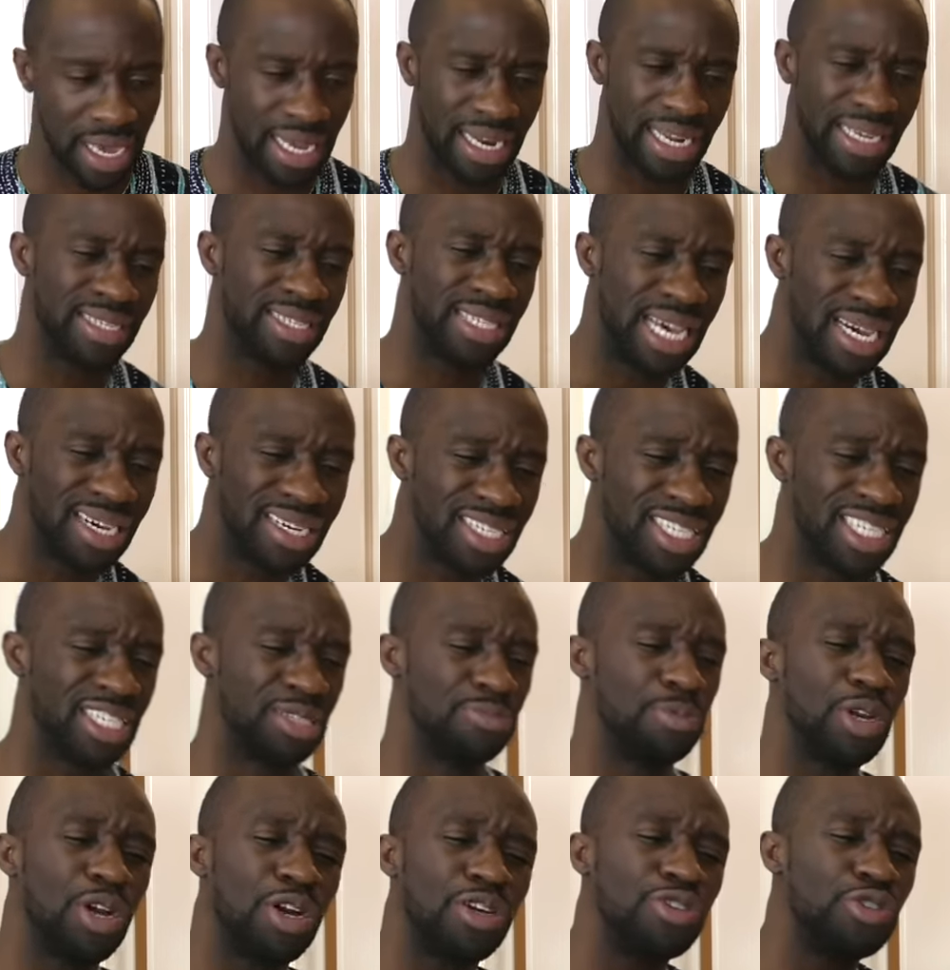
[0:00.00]
and intelligence,
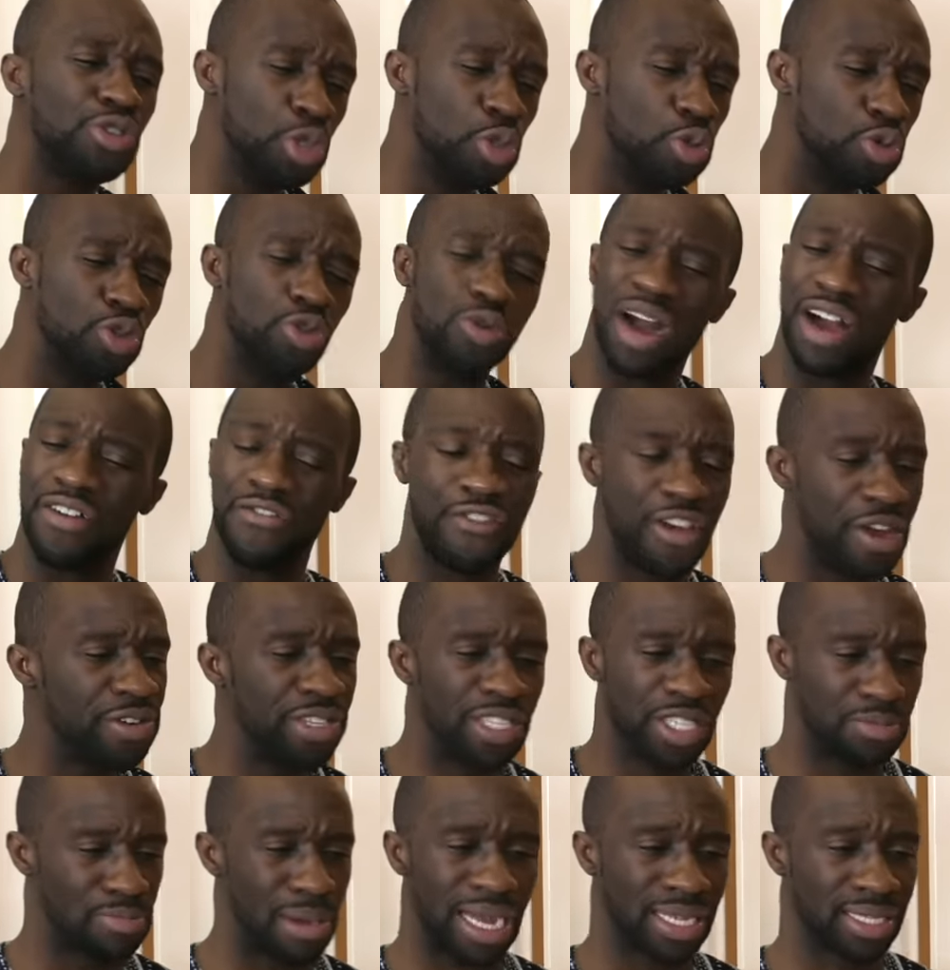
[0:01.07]
because you are very
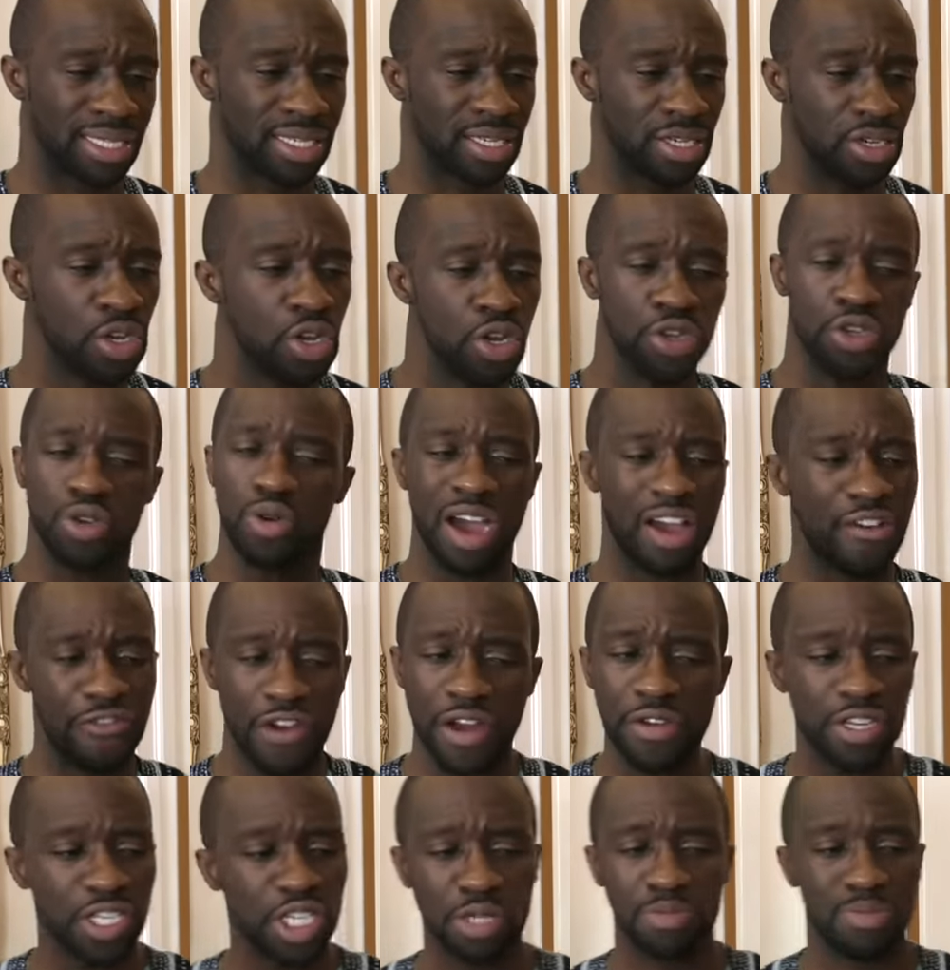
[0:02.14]
smart. You are a
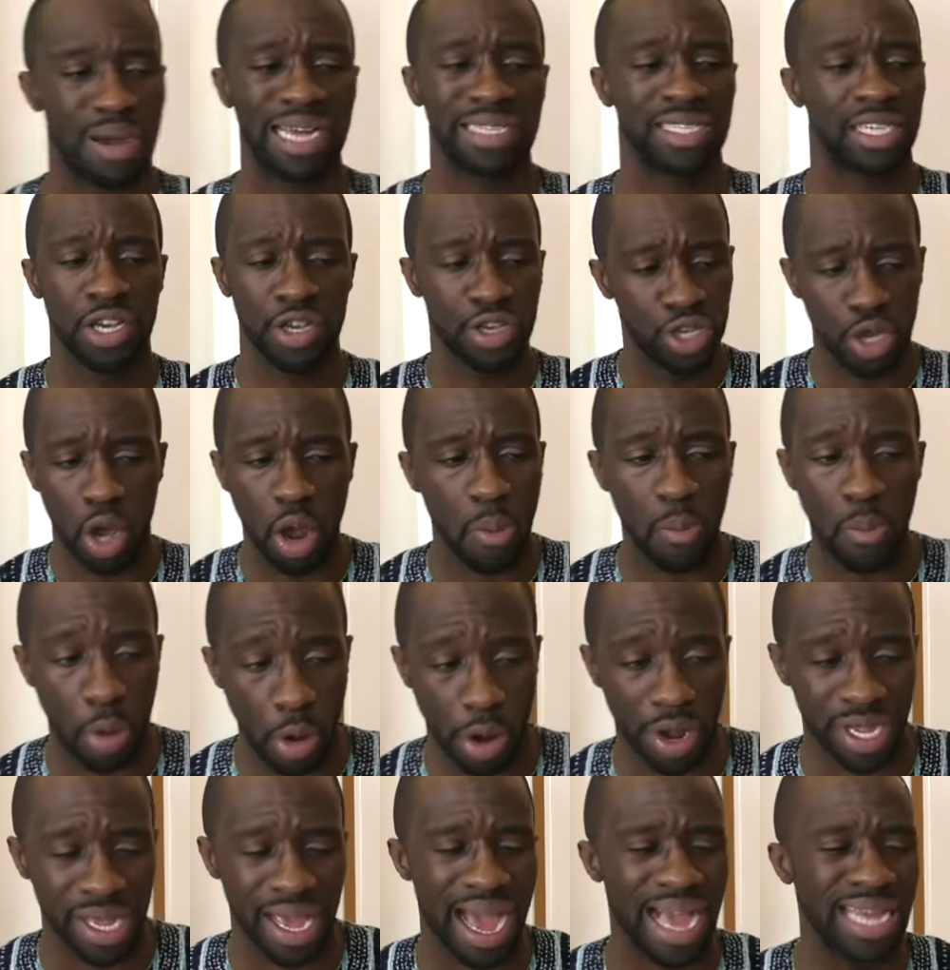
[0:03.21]
very smart young
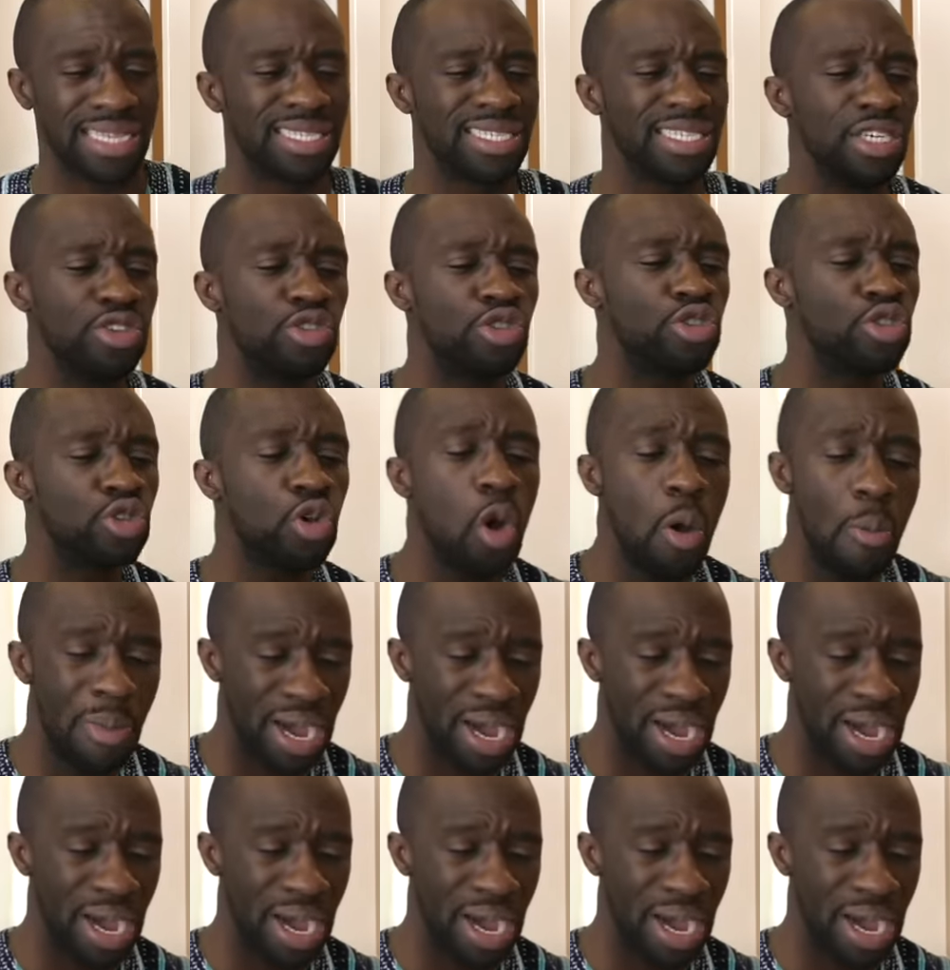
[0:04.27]
boy. I see so